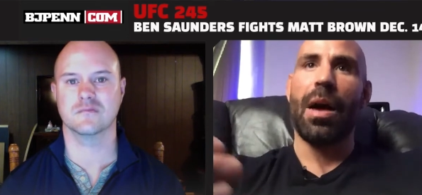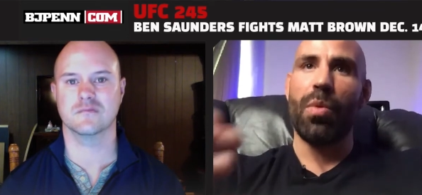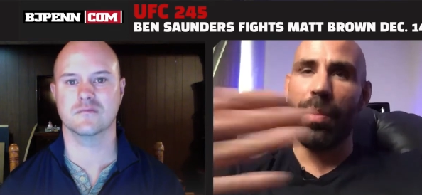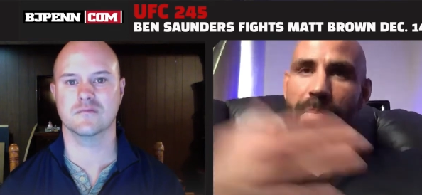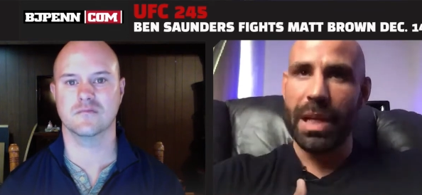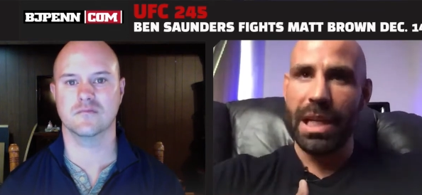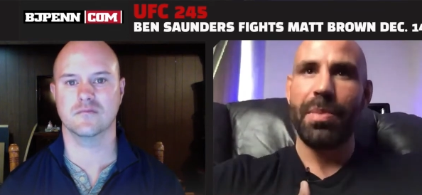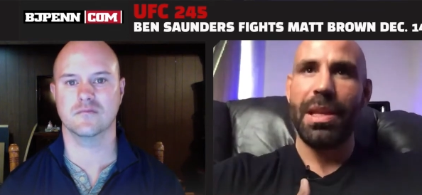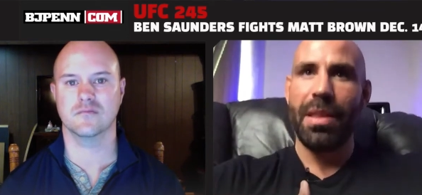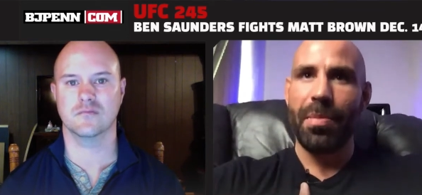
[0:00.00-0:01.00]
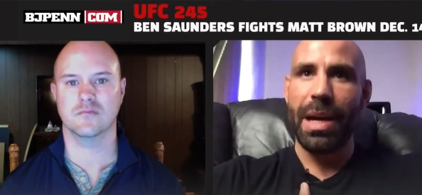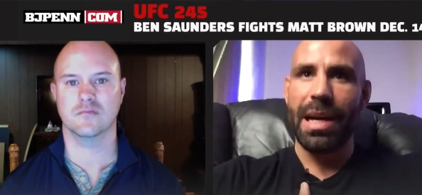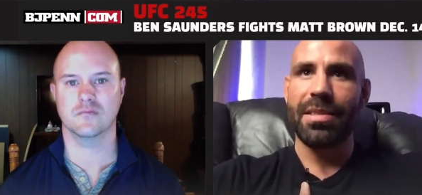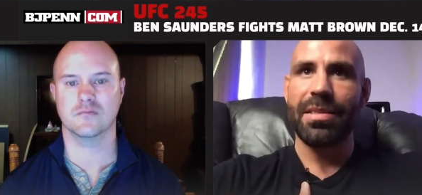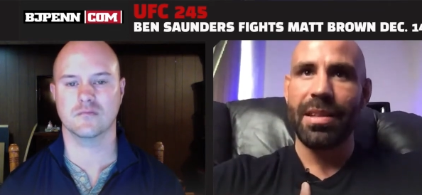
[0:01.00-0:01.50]
Speaker 1: I want me to be the
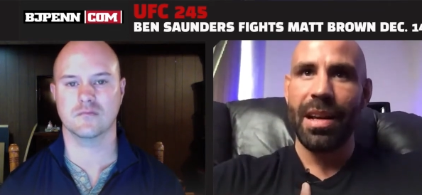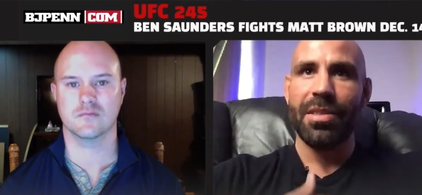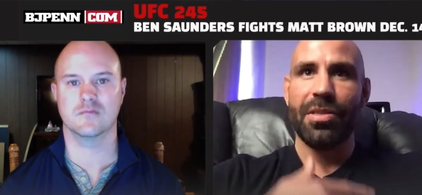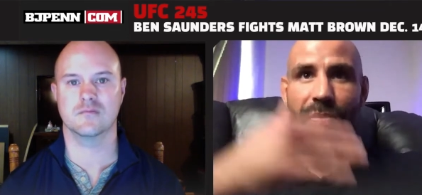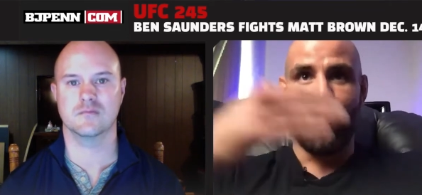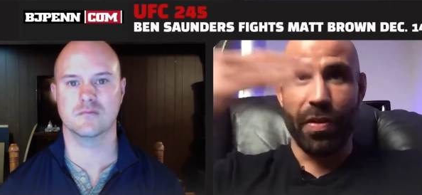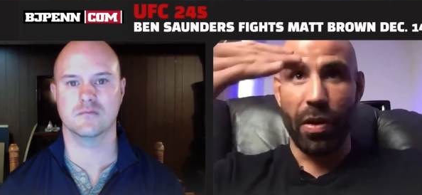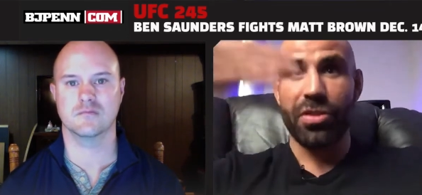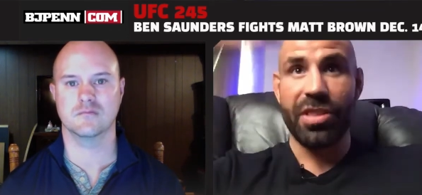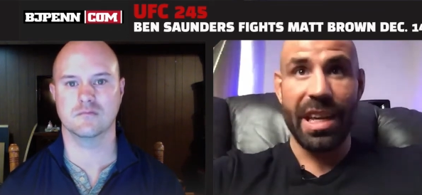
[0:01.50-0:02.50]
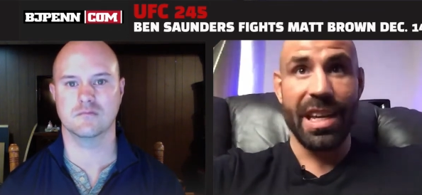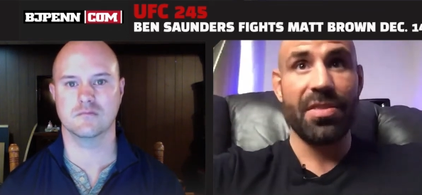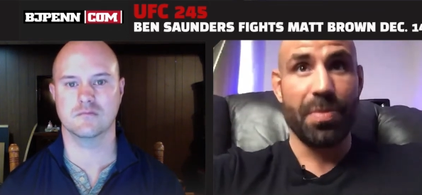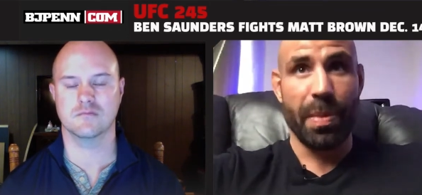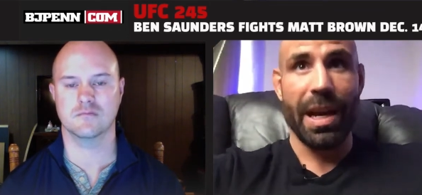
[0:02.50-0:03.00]
best, to verse
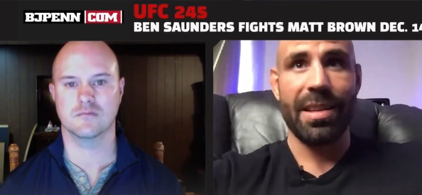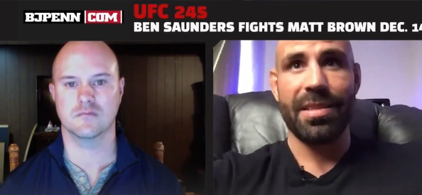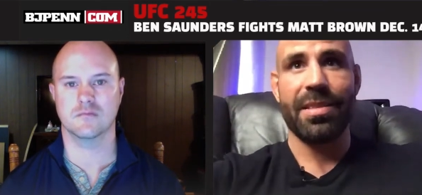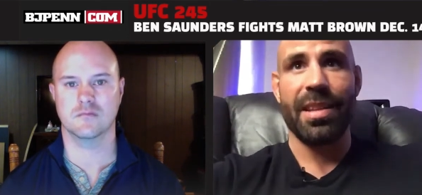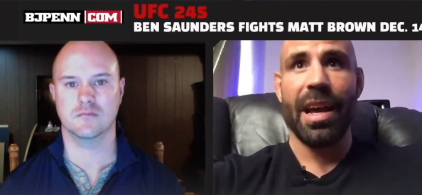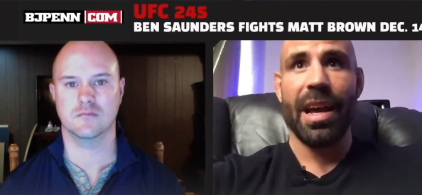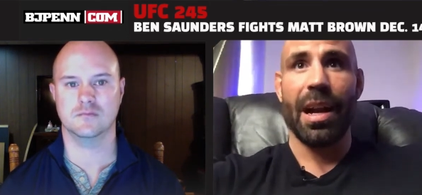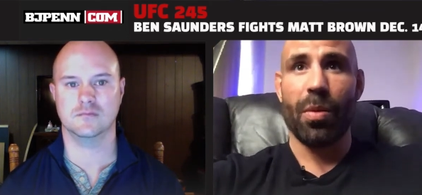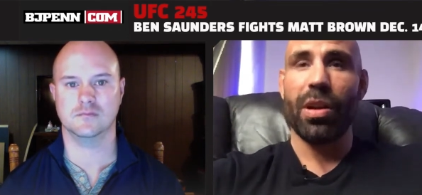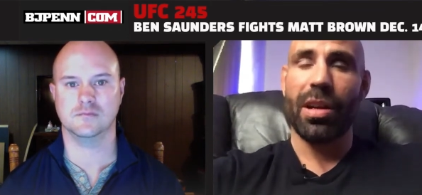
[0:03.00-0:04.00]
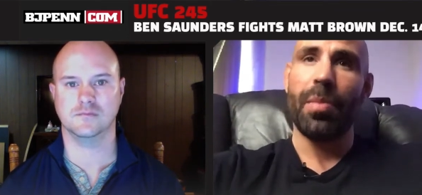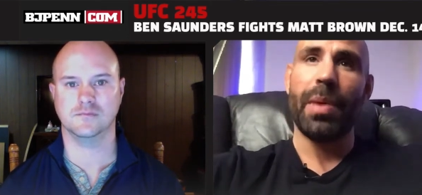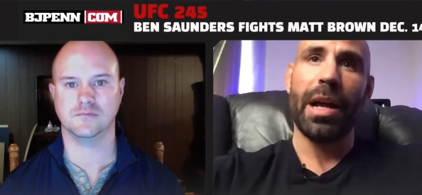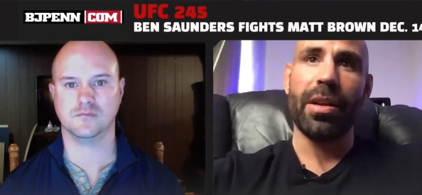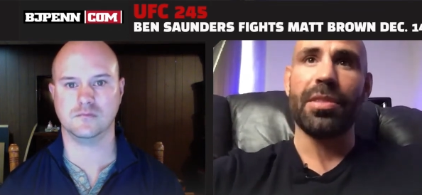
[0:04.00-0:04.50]
his best, and I want to
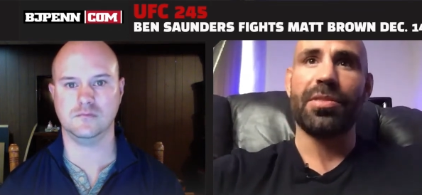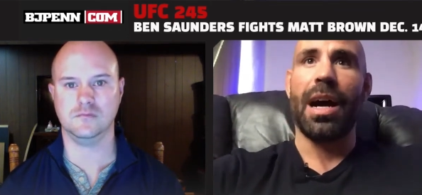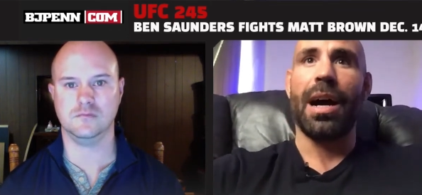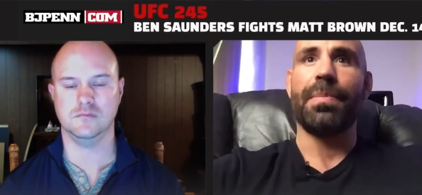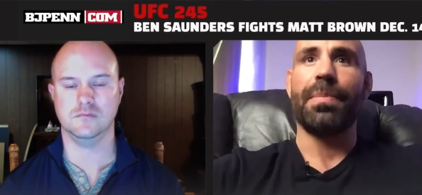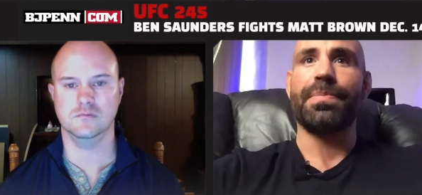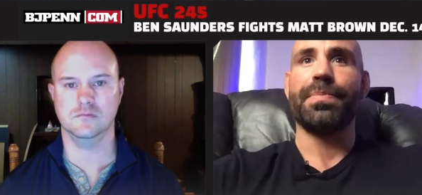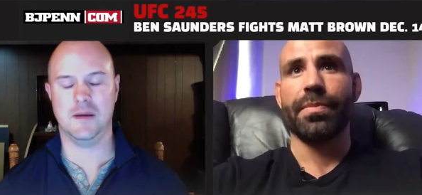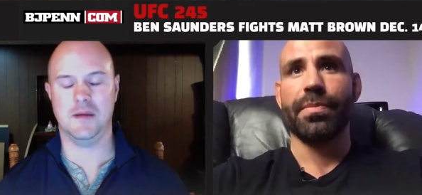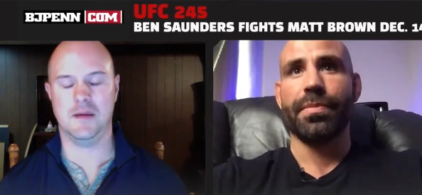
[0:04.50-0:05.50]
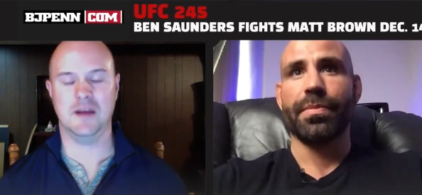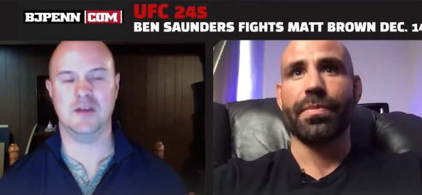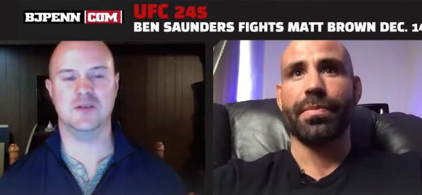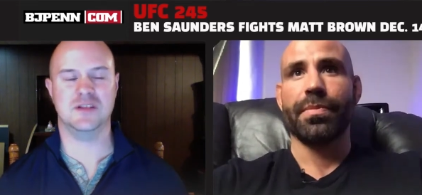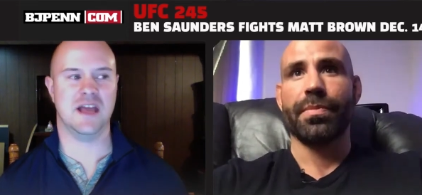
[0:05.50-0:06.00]
come out on top.
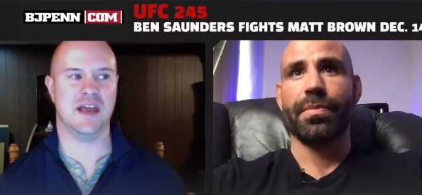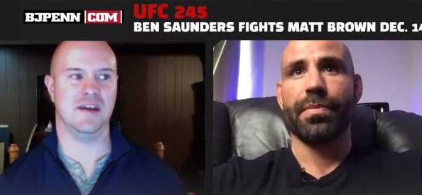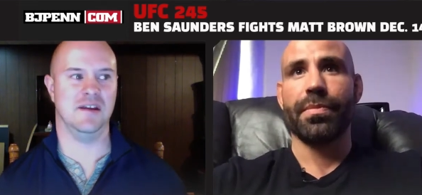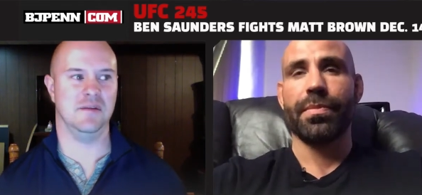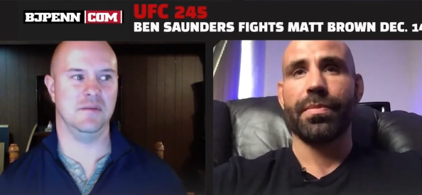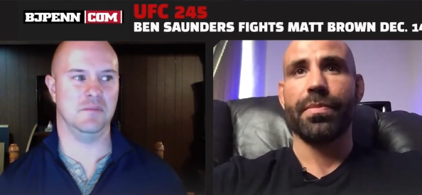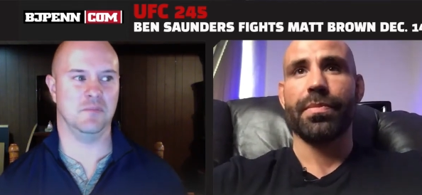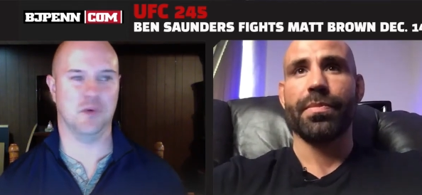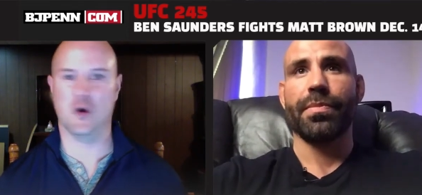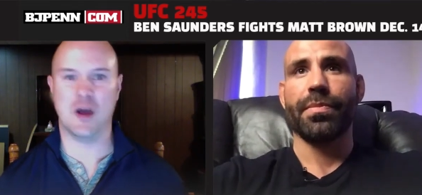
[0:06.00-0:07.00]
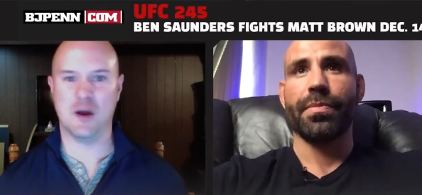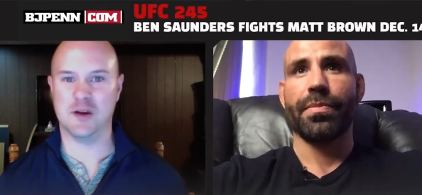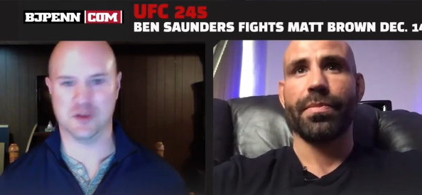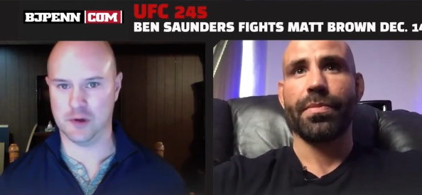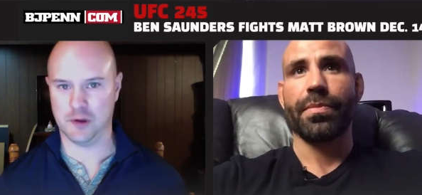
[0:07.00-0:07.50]
Speaker 2: Like you said, burnout
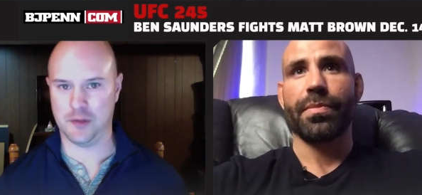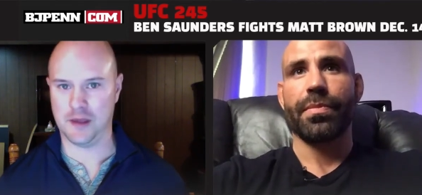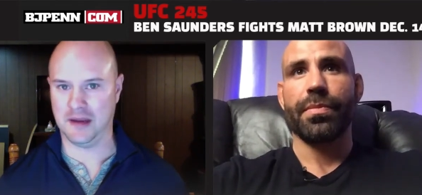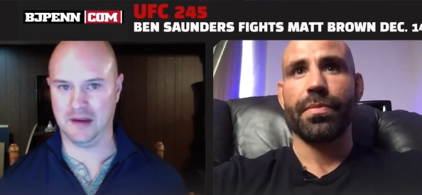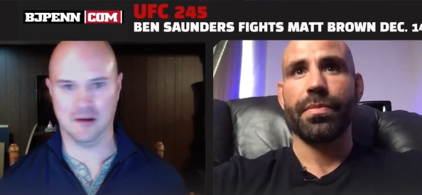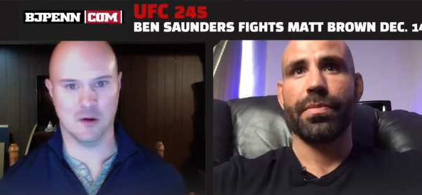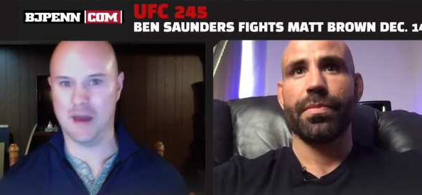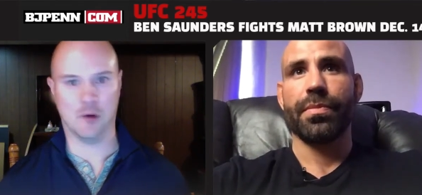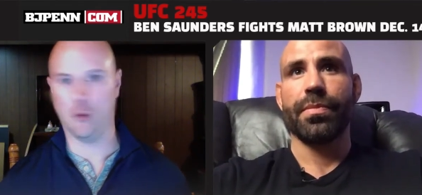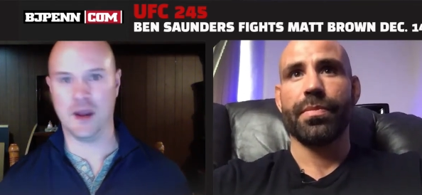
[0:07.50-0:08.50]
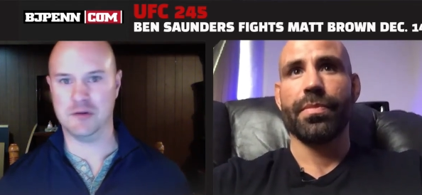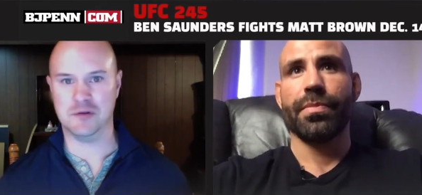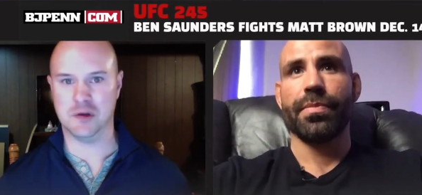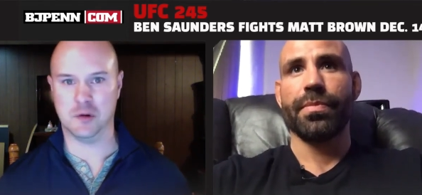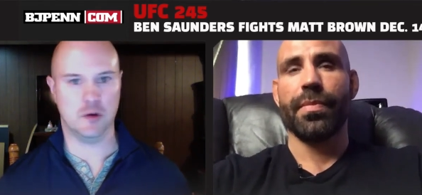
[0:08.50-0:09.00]
is a real thing, no matter what you
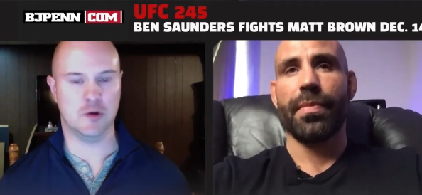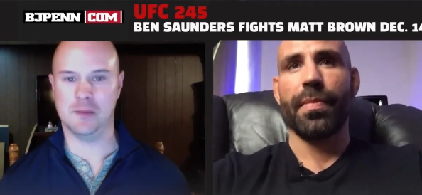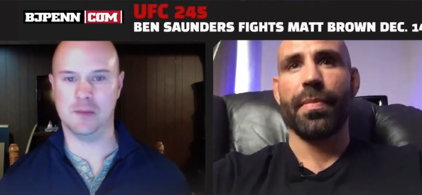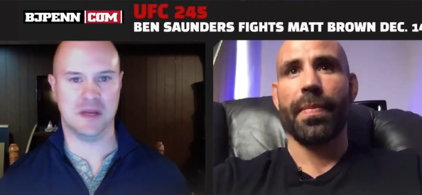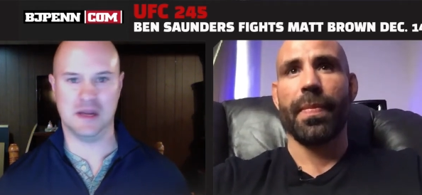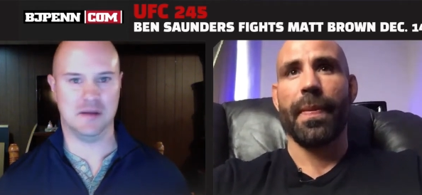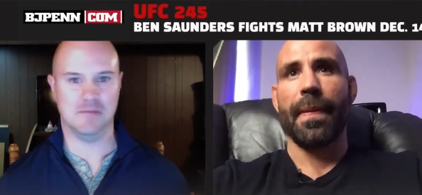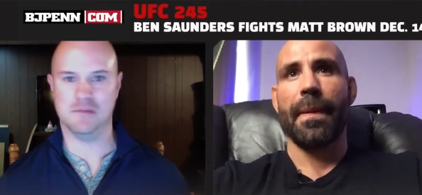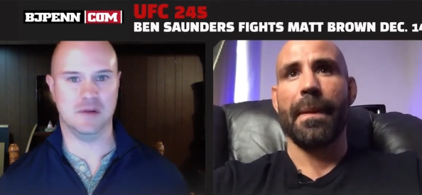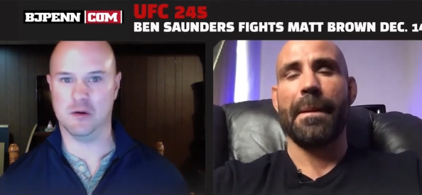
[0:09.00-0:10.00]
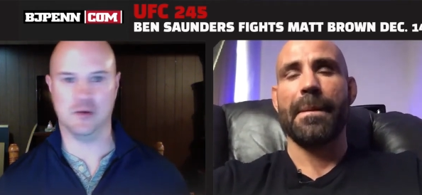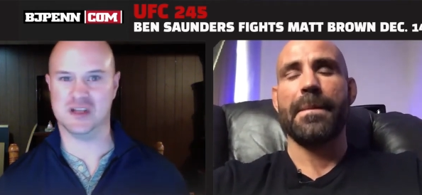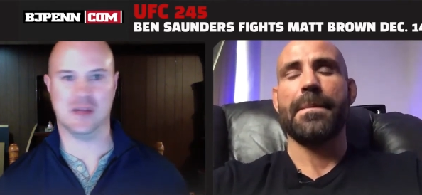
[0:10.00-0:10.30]
do. You could be, you know, just in